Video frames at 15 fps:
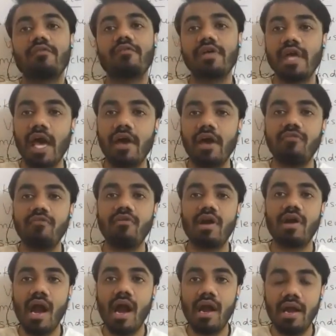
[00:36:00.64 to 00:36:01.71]
We have
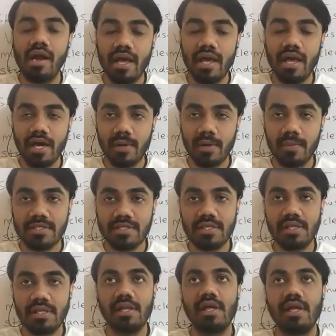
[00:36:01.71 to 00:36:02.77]
cardiac
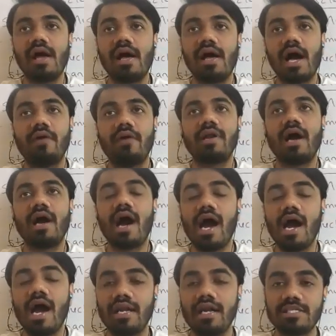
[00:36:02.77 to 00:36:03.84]
muscle. Our
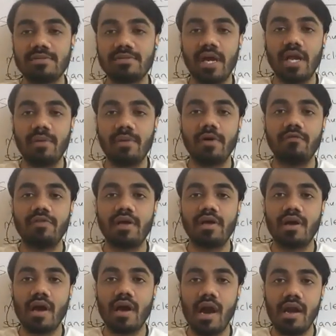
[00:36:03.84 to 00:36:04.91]
heart is made up of the
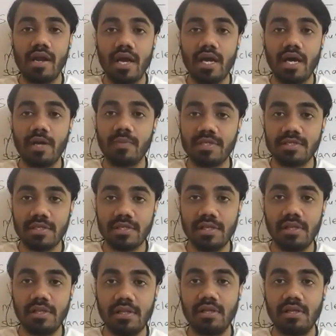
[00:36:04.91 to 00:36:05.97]
cardiac
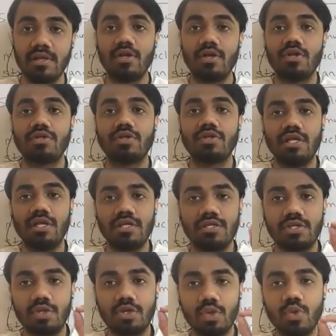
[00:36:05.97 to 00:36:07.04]
muscle. These
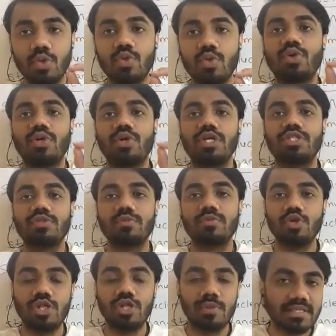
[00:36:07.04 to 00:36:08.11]
two,
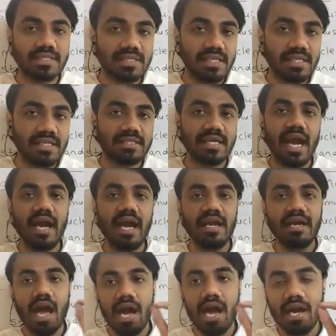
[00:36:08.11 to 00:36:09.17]
smooth muscles
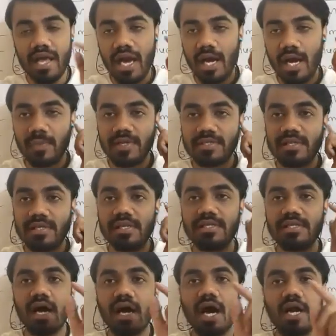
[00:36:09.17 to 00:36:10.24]
and cardiac
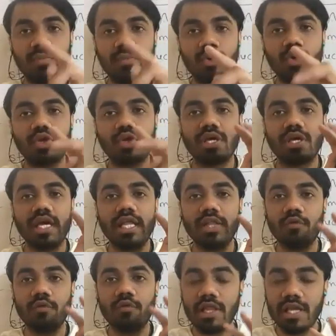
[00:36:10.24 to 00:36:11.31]
muscles, are both
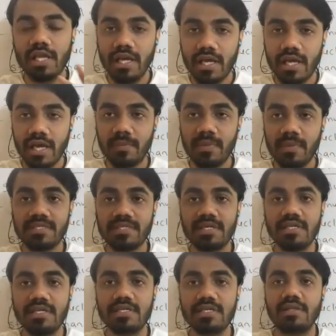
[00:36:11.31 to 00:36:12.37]
involuntary
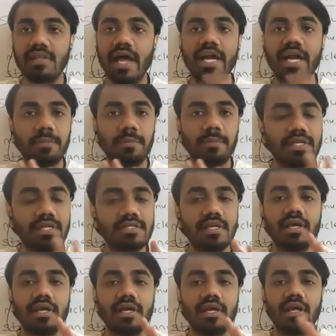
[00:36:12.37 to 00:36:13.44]
muscles. That means
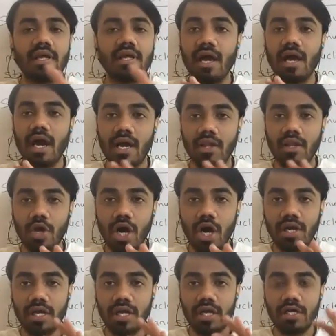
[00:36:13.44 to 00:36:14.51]
they are
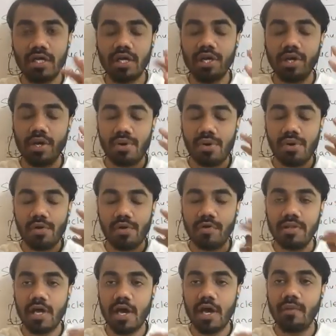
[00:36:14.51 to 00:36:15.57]
not in control
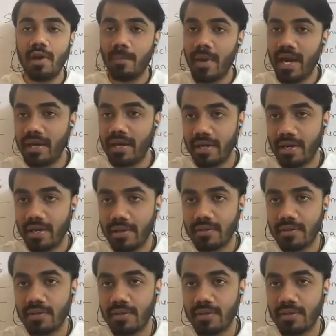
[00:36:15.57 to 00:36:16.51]
with our mind.